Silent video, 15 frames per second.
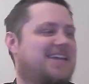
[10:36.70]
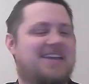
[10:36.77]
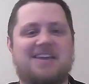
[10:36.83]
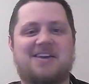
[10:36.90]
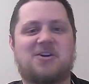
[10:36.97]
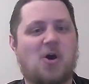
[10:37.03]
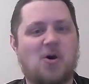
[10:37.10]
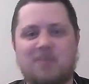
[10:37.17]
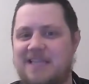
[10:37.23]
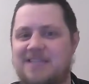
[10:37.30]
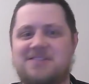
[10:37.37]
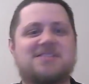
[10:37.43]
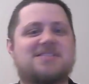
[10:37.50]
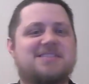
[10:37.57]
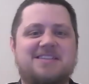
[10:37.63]

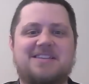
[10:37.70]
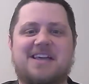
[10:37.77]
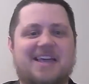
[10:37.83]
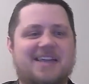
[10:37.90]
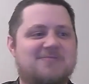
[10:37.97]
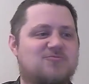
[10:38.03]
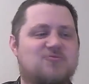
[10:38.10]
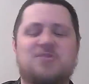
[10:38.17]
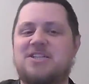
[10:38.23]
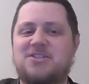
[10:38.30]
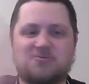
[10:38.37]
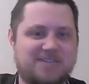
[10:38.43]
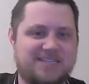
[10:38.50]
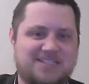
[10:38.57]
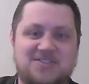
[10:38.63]
comments,
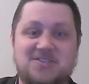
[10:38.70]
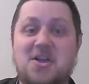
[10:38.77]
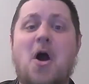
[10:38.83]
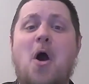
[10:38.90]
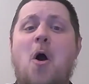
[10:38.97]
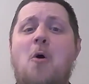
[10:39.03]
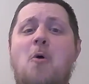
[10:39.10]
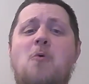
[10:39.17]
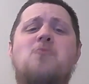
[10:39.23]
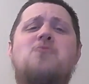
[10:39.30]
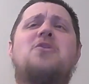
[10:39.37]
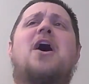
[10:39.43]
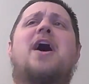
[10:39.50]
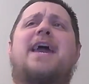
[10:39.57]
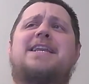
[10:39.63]
retweets, the whole
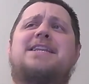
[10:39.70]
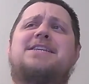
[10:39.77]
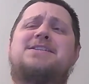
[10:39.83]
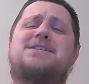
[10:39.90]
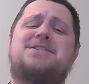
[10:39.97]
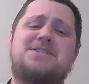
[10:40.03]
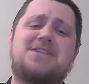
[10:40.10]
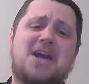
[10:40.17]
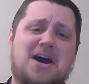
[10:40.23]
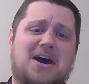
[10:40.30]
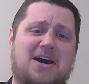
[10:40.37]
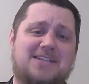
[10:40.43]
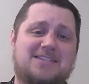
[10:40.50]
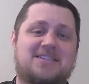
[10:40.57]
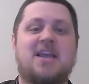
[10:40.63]
9
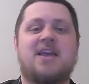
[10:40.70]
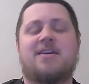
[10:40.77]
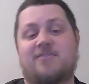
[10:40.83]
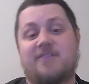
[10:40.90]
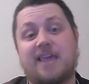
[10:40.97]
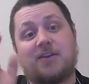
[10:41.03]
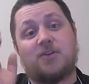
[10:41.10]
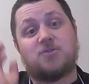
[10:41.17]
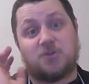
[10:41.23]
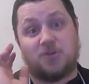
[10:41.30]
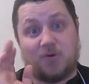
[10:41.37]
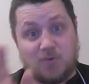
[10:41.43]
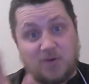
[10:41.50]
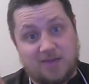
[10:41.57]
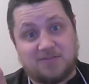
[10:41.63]
yards. Thank you to
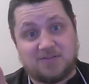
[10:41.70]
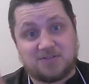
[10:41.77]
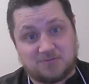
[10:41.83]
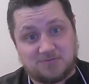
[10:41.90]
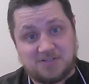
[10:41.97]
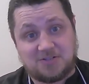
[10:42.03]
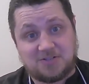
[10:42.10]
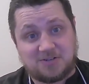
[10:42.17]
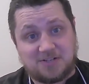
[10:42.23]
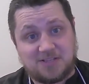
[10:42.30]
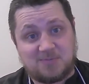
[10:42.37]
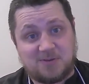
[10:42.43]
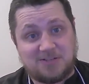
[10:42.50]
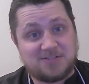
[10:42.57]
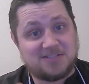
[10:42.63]
whoever screenshotted the
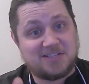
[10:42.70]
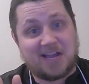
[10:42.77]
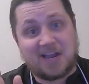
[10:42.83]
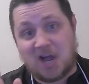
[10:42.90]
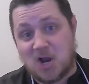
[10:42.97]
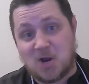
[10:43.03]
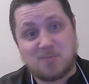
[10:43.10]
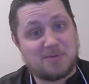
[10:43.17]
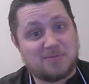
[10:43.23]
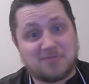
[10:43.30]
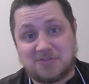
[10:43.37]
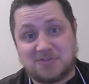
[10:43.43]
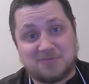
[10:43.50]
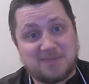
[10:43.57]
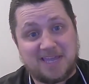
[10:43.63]
pictures. I can't remember off the
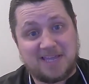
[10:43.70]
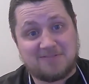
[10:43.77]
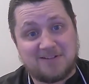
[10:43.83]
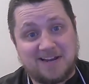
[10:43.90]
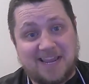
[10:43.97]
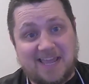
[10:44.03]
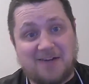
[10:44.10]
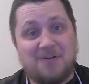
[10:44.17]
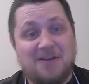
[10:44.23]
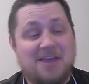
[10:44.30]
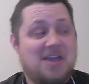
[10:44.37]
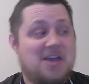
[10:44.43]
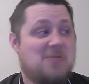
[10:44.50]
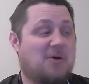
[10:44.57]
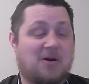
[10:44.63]
top of my head right now.
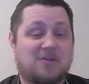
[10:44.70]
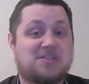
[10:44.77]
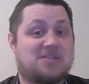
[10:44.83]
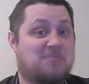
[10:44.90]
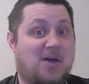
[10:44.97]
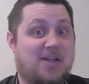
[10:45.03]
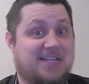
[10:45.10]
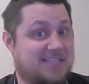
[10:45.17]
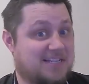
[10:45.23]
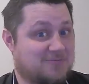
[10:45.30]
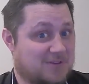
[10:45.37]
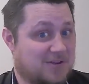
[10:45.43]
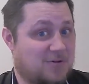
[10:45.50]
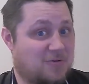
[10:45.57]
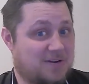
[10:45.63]
But obviously Barney didn't
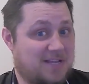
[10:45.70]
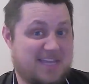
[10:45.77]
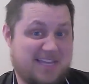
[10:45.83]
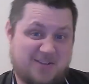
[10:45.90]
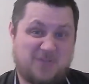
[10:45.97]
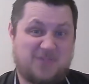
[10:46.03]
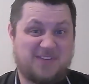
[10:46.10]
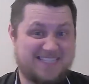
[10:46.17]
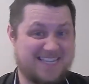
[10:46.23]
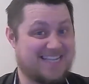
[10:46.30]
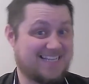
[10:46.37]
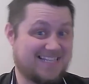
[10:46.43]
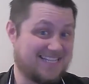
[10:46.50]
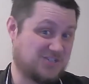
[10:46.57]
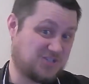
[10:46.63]
record it, or if he did, he
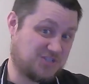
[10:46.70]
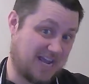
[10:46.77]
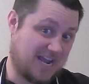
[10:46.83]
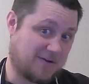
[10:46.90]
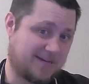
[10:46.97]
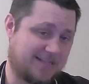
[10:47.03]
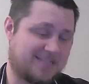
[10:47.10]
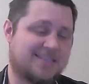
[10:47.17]
didn't share it.